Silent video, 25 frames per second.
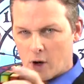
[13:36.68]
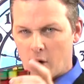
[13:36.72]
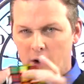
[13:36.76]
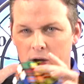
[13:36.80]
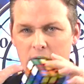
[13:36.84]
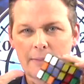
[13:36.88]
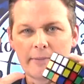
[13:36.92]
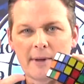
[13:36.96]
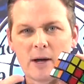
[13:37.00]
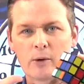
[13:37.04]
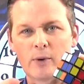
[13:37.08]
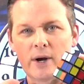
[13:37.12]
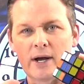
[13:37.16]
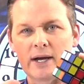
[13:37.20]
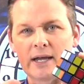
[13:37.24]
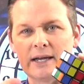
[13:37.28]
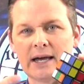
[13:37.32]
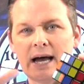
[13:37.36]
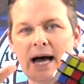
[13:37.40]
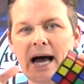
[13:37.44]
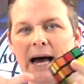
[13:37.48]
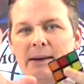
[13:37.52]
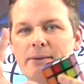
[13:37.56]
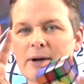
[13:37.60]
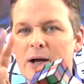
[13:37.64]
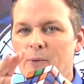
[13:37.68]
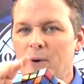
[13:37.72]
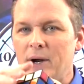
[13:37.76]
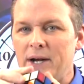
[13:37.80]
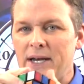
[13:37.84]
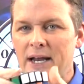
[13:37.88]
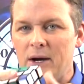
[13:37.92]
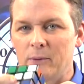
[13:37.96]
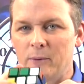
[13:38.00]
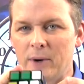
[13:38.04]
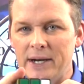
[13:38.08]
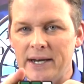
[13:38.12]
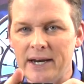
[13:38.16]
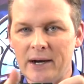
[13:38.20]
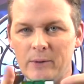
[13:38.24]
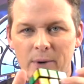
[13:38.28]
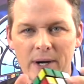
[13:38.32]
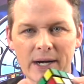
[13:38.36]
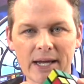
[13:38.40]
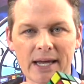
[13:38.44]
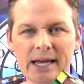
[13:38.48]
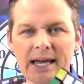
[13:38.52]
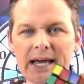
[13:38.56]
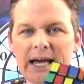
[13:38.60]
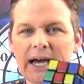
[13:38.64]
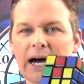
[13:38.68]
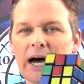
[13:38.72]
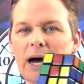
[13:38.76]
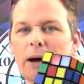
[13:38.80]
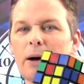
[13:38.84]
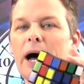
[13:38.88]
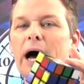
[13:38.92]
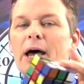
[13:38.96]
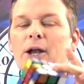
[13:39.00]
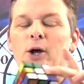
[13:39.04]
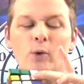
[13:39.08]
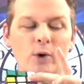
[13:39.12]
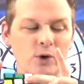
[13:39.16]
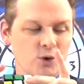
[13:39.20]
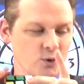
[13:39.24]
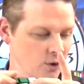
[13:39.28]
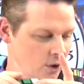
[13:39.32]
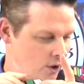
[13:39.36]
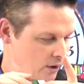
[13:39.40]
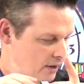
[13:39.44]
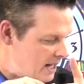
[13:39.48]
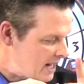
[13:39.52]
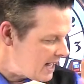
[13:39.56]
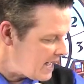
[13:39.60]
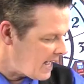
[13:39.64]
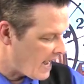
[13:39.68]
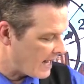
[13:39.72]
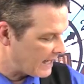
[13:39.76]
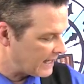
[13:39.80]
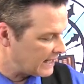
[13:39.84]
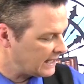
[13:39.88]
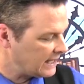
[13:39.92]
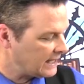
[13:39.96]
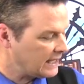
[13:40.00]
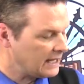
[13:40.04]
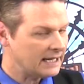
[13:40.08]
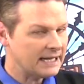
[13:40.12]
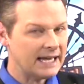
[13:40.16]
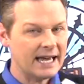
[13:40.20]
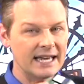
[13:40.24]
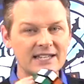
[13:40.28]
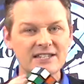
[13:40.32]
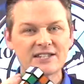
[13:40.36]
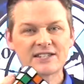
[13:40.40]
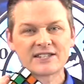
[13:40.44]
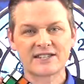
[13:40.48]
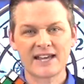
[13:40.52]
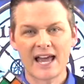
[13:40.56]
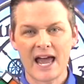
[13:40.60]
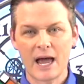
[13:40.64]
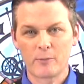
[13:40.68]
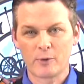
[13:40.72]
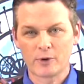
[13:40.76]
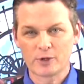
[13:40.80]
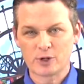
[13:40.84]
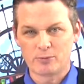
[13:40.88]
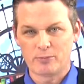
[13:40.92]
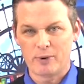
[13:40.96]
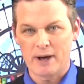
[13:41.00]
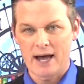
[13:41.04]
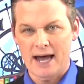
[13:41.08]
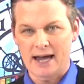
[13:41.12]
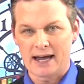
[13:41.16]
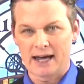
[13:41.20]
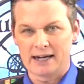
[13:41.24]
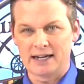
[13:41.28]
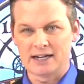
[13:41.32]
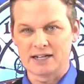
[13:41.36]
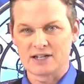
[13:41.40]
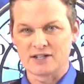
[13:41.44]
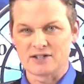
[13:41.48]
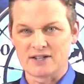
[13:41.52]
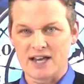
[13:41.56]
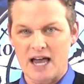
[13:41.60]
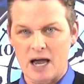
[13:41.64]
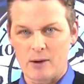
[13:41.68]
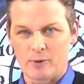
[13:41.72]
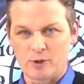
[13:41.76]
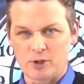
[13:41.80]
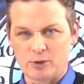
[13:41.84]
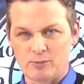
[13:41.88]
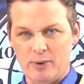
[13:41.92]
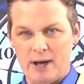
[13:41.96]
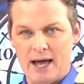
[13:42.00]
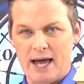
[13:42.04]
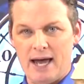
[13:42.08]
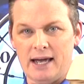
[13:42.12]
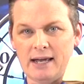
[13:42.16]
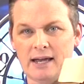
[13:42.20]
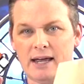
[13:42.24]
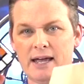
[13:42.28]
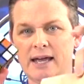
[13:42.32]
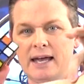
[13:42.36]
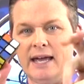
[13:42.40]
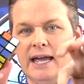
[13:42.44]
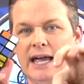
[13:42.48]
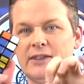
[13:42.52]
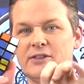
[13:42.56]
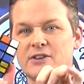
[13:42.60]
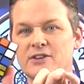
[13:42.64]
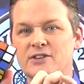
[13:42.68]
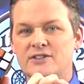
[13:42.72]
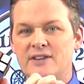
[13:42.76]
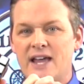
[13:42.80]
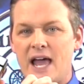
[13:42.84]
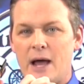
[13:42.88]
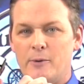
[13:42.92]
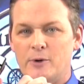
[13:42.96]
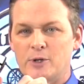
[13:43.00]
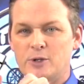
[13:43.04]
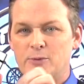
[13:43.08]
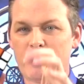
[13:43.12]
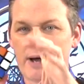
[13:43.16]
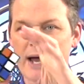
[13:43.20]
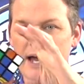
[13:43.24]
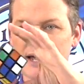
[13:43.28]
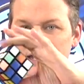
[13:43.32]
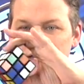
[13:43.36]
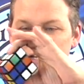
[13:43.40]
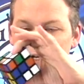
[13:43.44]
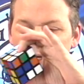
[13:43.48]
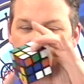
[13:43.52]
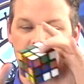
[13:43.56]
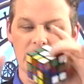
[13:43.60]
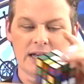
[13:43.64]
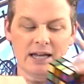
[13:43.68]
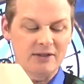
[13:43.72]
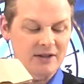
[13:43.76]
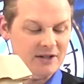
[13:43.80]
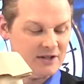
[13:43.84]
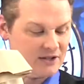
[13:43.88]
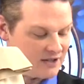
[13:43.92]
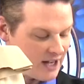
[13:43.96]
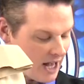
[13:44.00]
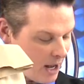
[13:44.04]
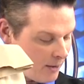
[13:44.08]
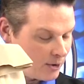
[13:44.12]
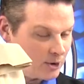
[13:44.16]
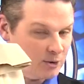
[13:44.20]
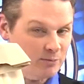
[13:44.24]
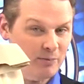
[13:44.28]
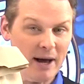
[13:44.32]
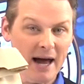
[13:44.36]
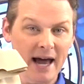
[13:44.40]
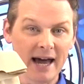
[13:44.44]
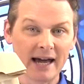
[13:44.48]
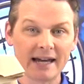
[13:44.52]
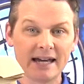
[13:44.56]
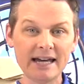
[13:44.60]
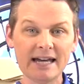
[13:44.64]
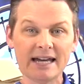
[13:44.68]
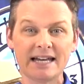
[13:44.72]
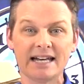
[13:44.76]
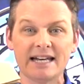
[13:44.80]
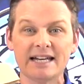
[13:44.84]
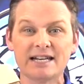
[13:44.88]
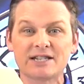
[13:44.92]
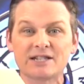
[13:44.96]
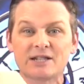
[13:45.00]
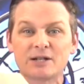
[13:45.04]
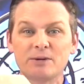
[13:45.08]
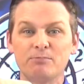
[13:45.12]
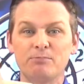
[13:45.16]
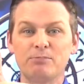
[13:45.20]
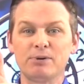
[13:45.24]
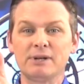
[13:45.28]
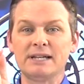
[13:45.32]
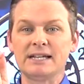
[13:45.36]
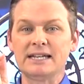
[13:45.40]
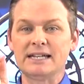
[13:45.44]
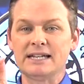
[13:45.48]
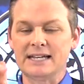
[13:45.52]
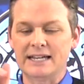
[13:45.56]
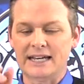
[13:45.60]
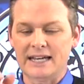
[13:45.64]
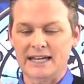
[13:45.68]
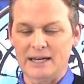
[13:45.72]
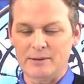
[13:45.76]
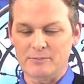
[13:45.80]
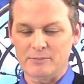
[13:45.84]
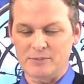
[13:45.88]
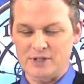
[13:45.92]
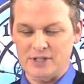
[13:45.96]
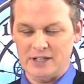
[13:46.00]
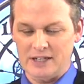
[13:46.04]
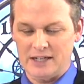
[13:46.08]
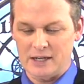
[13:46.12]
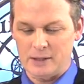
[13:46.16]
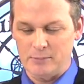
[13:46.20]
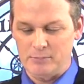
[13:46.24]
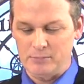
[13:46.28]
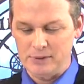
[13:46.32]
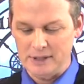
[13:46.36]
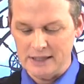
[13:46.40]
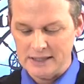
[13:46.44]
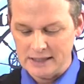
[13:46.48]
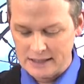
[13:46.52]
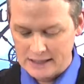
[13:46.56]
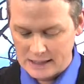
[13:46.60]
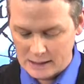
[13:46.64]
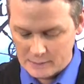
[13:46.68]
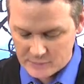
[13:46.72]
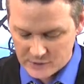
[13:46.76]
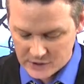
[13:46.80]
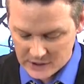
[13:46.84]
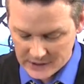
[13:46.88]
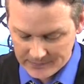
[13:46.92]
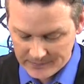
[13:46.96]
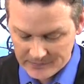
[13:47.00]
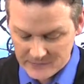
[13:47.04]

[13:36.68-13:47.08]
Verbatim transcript: Okay, I'm not ready. Uh, not ready, not ready, not ready. Uh, I know what's wrong. I need a sandwich bag. I need a sandwich bag. And the sandwich bag here, in the sandwich bag is completely empty. Completely empty.